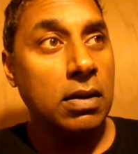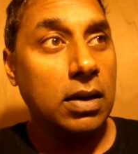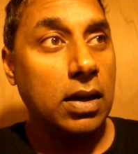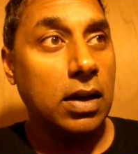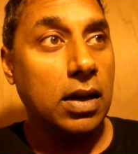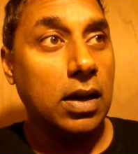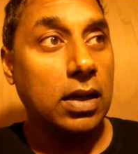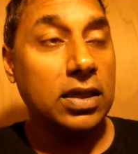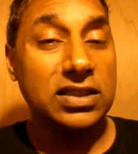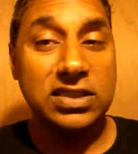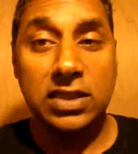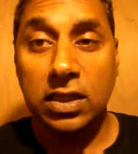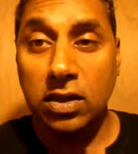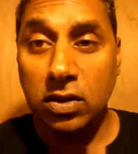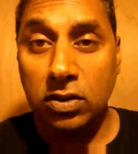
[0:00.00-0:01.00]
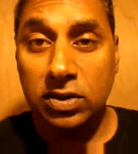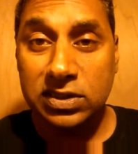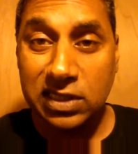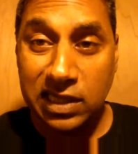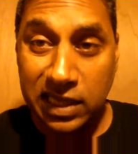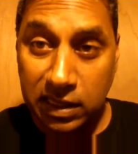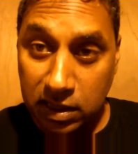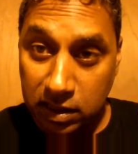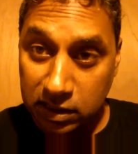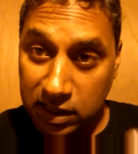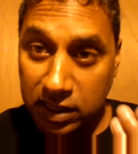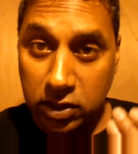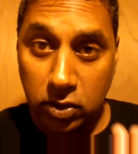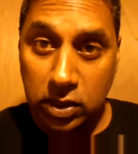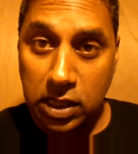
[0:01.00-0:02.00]
Uh, casinos like
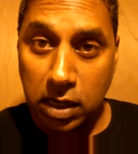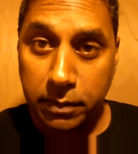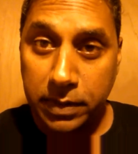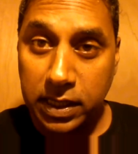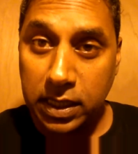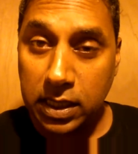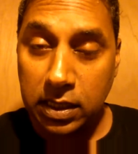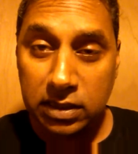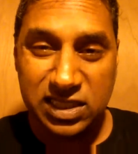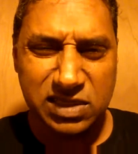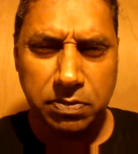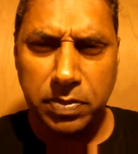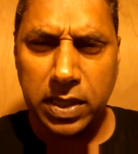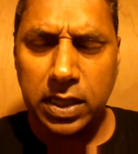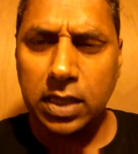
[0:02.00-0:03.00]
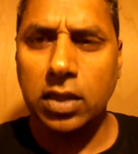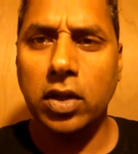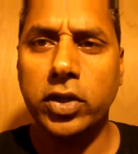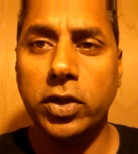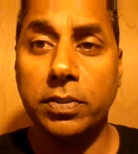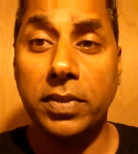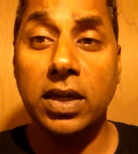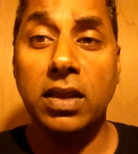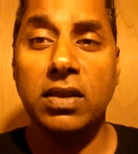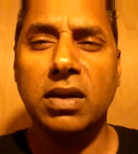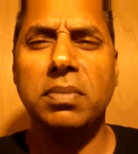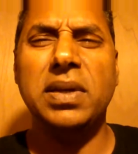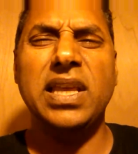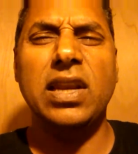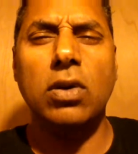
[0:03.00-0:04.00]
like you coming in, spending all your money there,
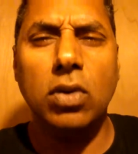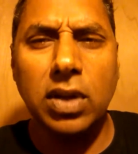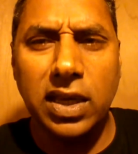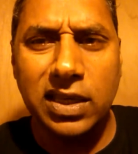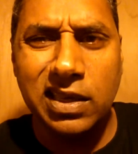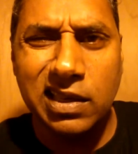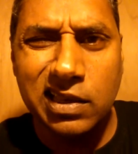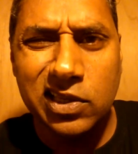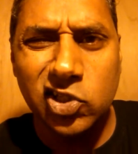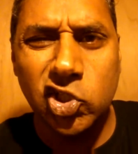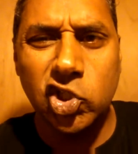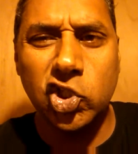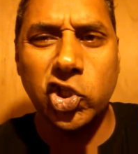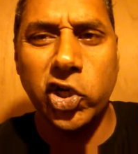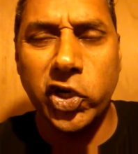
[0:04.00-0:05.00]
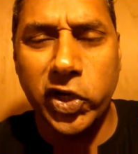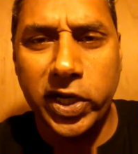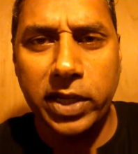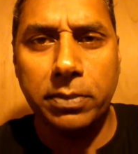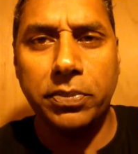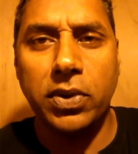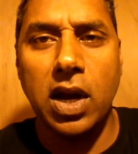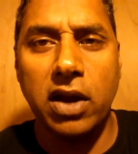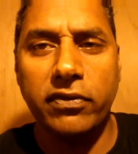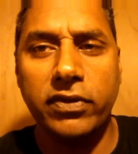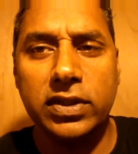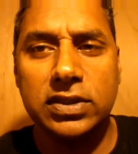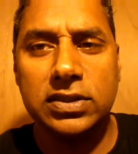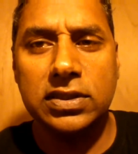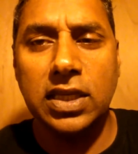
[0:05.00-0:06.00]
but they don't like sharing
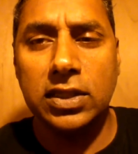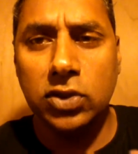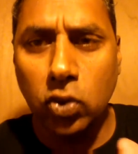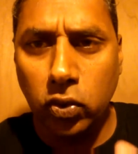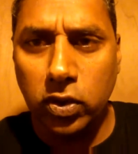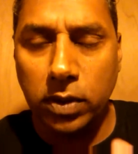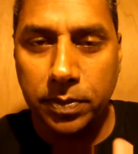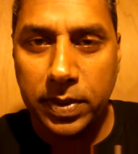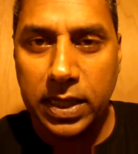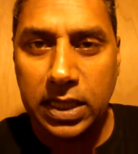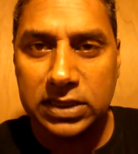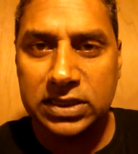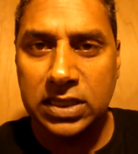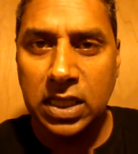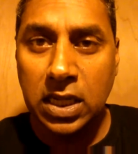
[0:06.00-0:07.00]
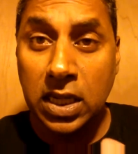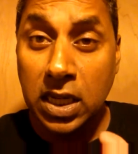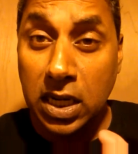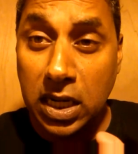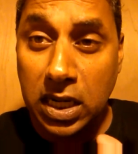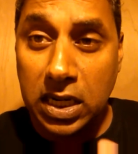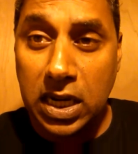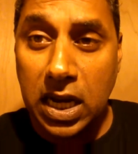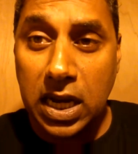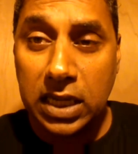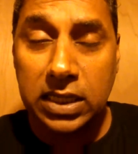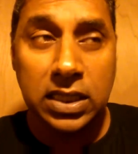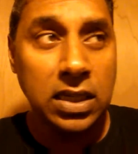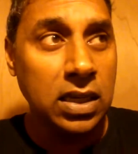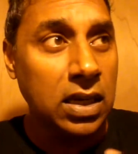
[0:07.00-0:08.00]
profits. They do their best
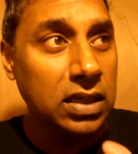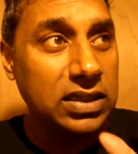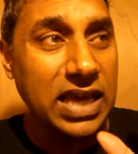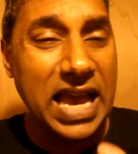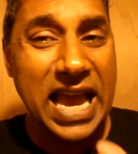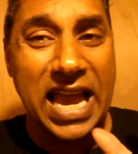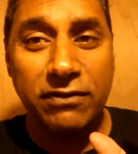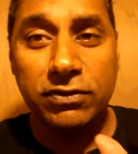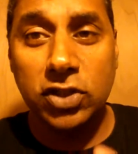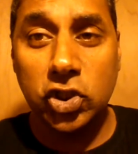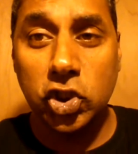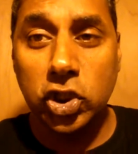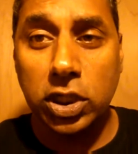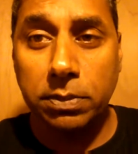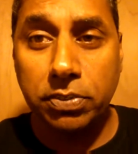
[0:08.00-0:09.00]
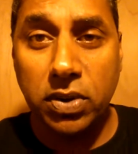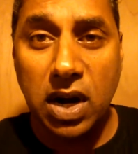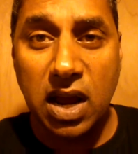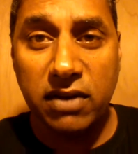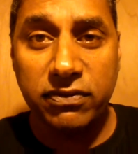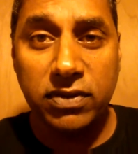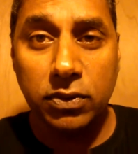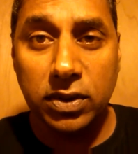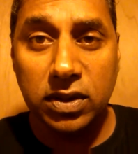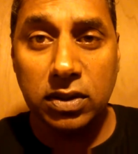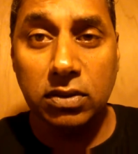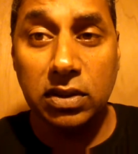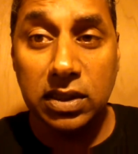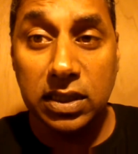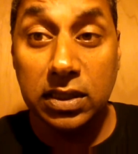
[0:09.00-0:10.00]
not to have to share profit with
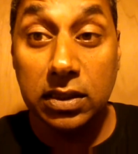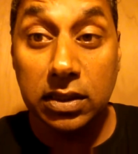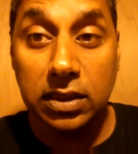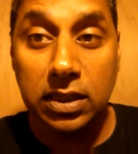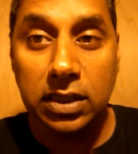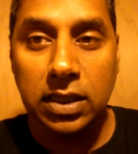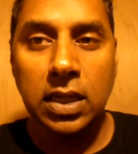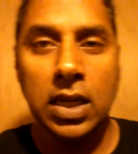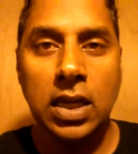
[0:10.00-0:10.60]
you legally.